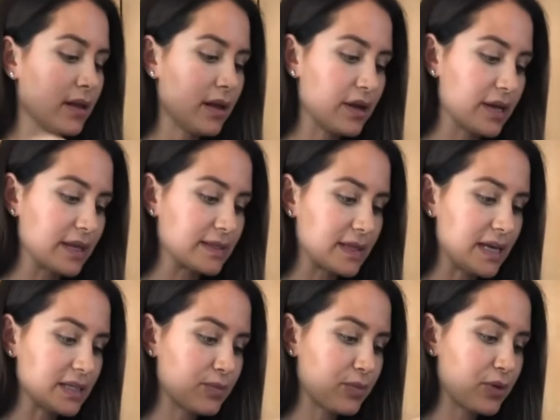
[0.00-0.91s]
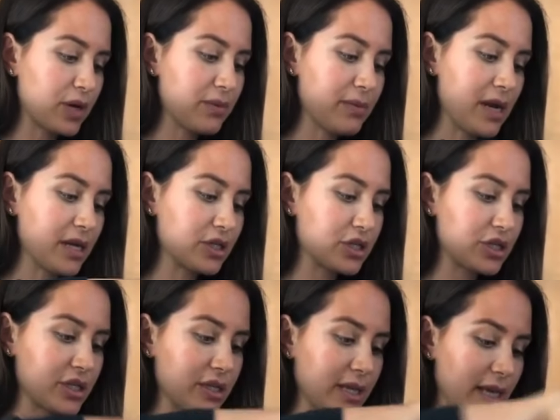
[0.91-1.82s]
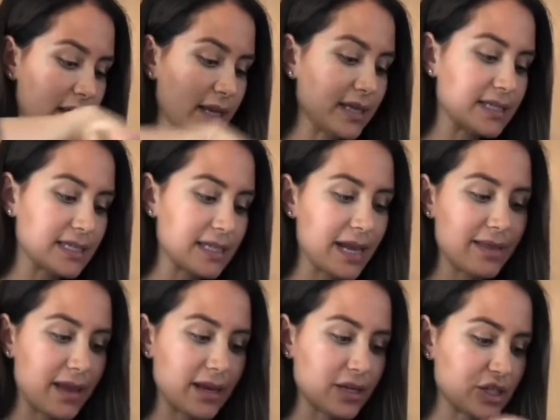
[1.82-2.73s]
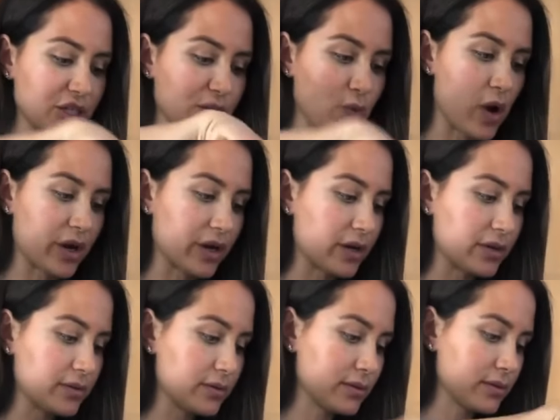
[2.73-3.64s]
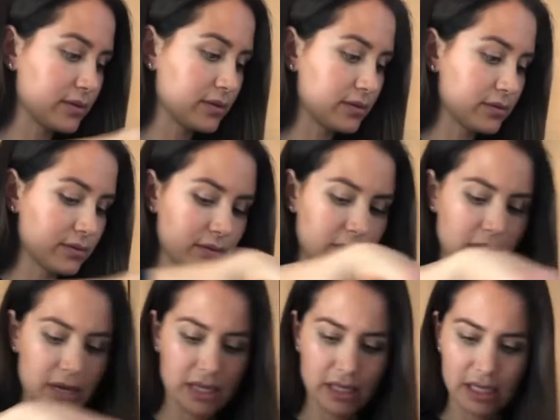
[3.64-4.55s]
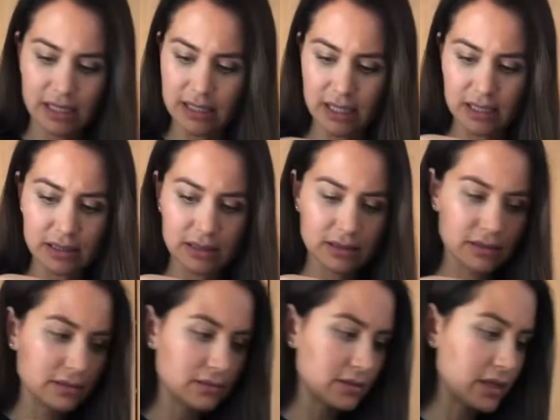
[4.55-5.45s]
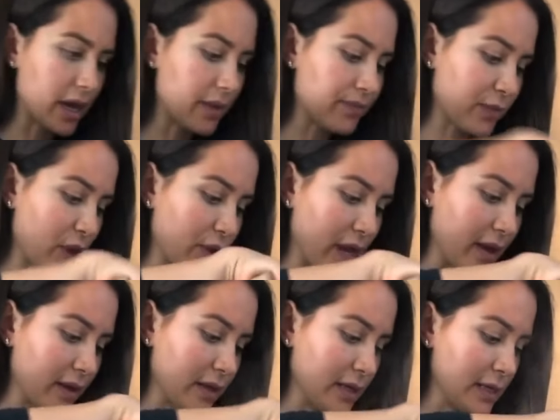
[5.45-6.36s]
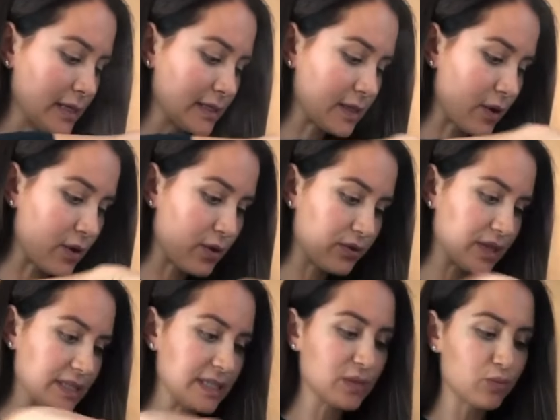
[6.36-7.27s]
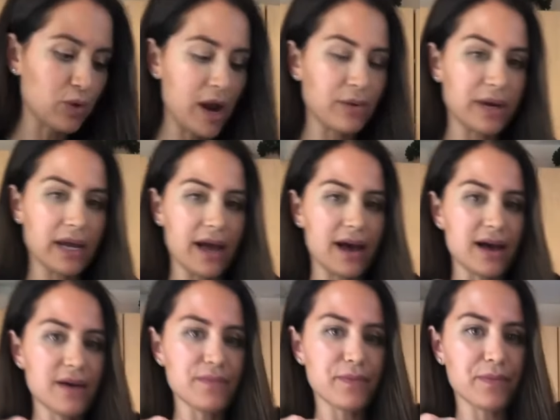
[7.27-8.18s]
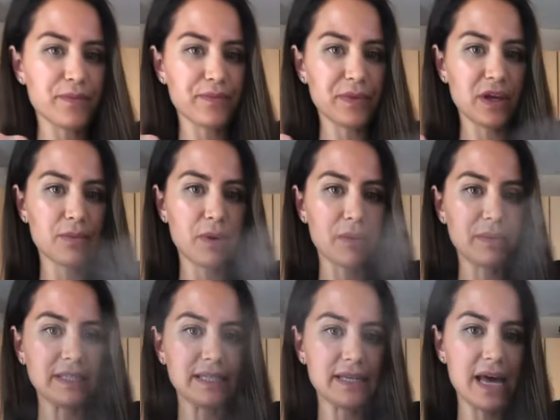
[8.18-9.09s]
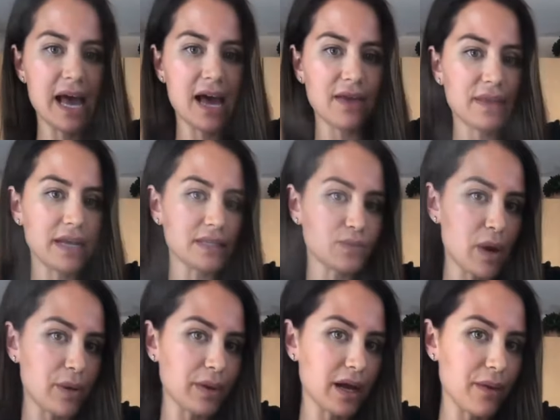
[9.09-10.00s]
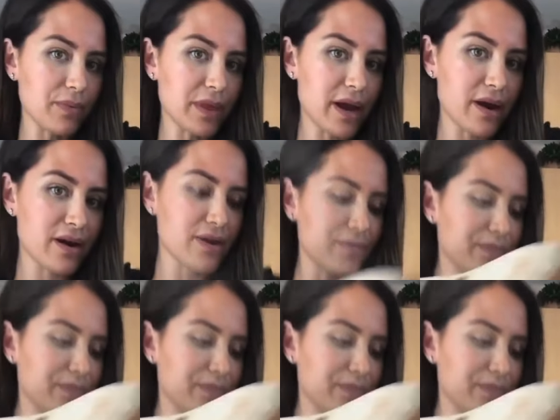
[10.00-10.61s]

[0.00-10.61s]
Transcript: Okay, so that's pretty much it, and then it's just water. I think that's it. Yeah, okay. So this is browning up. You can probably see that. That's browning up there.